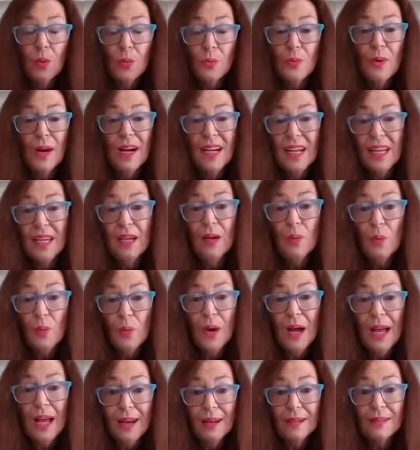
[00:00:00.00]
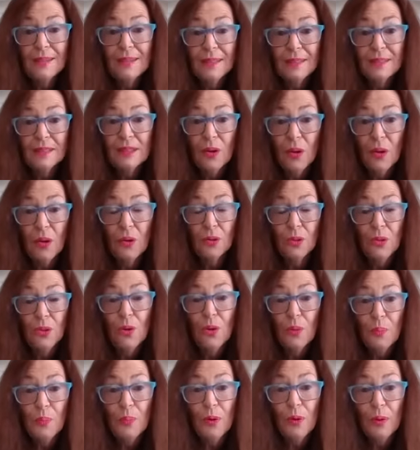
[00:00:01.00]
already koalas on
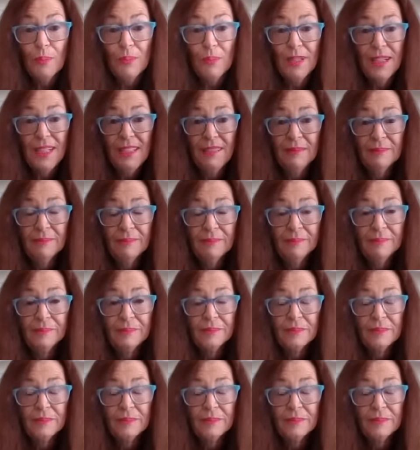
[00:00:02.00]
your property.